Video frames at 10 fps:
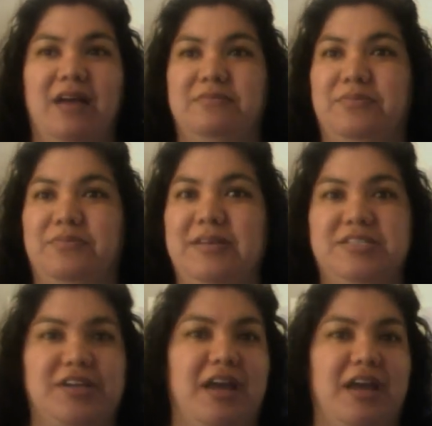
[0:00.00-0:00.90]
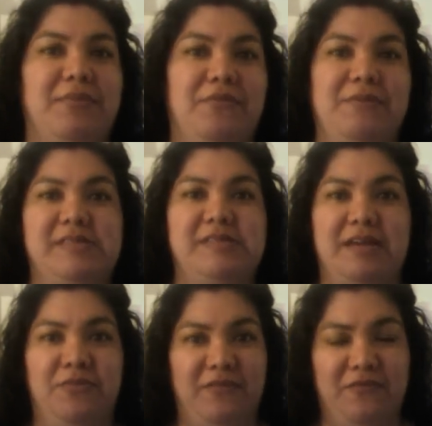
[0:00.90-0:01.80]
please check out my
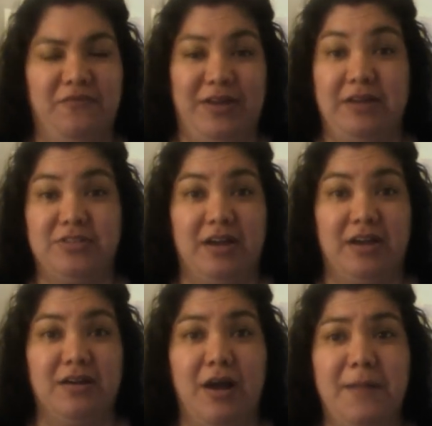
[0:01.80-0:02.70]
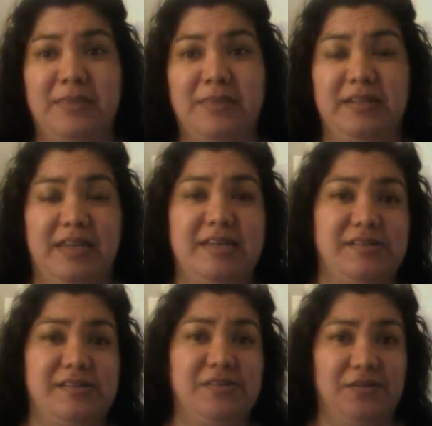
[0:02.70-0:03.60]
website, moviefreakout.com. The link
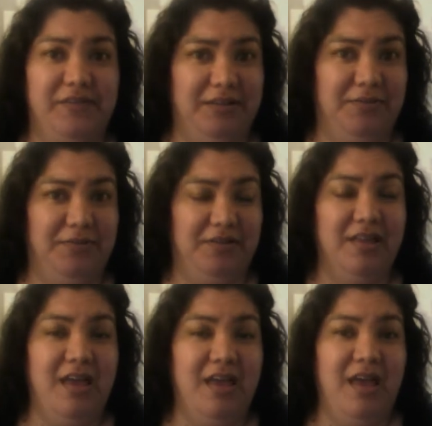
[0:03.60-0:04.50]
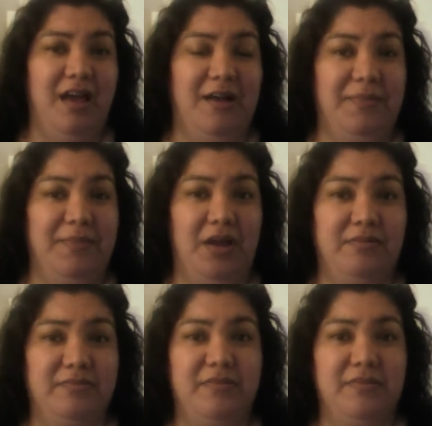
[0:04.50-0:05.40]
is also available
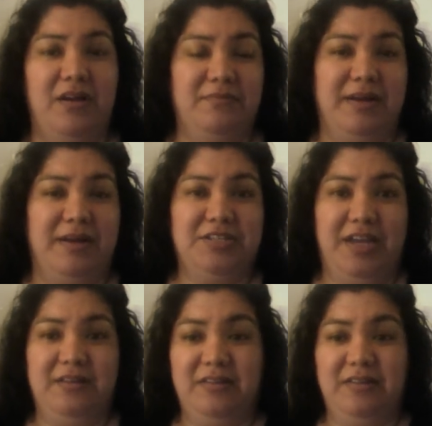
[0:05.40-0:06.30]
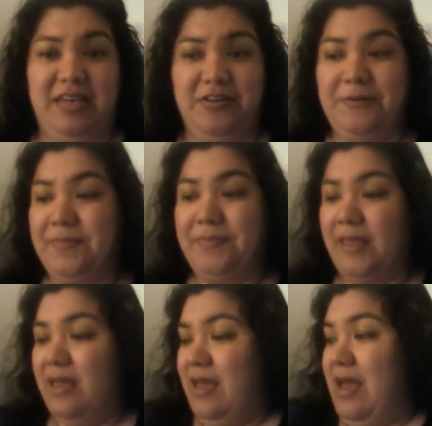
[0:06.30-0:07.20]
on my channel here.
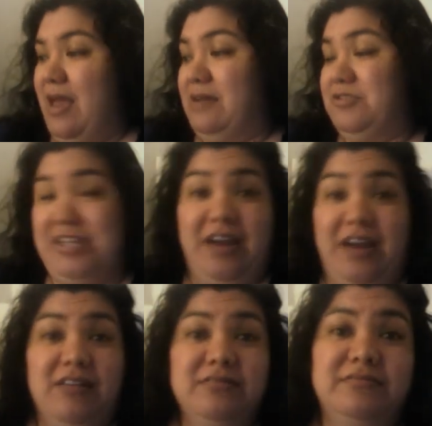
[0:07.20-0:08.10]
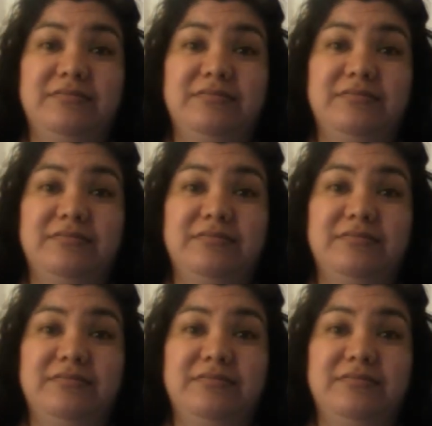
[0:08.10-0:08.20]
Share